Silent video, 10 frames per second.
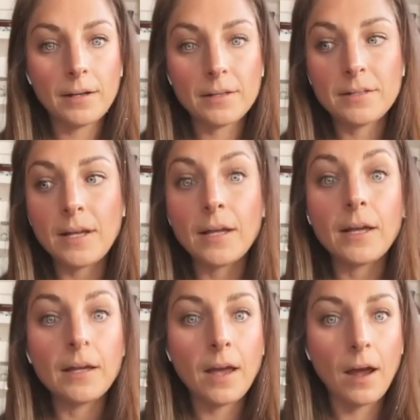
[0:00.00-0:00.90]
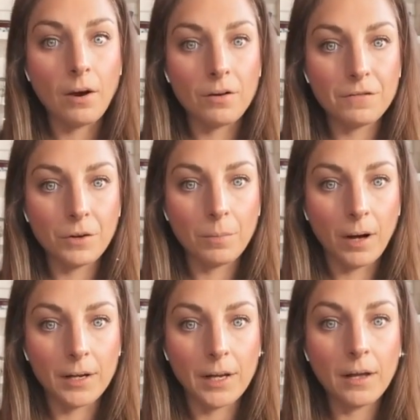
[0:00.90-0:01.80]
is taking care of your
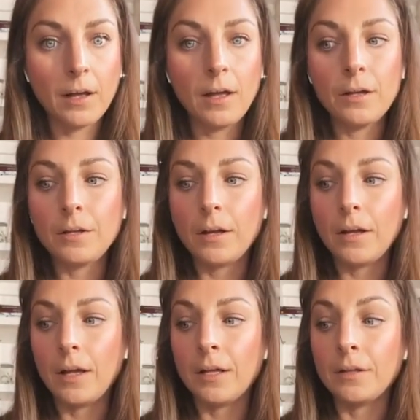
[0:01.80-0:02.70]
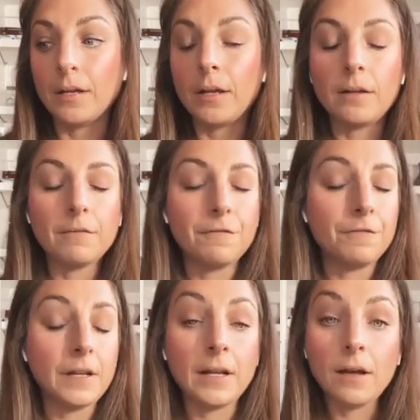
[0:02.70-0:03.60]
body and
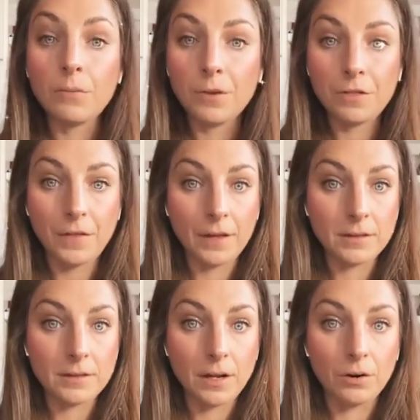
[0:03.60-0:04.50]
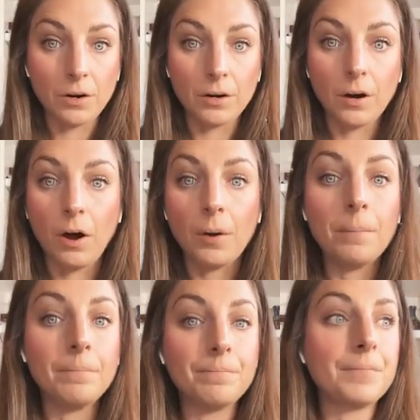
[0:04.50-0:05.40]
feeding it with things that are
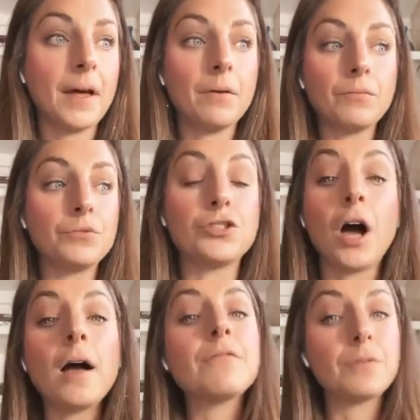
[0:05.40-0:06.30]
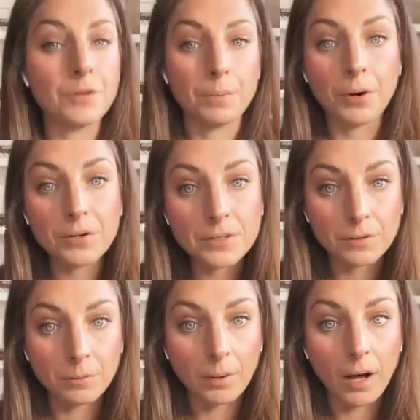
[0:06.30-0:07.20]
that jive with your
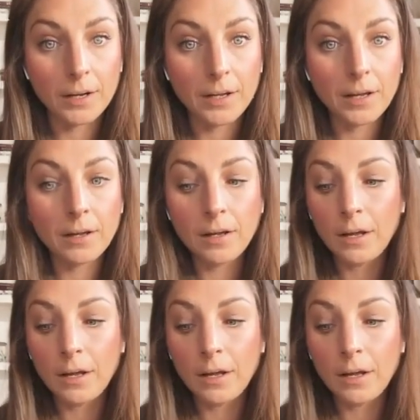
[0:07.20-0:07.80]
personal body,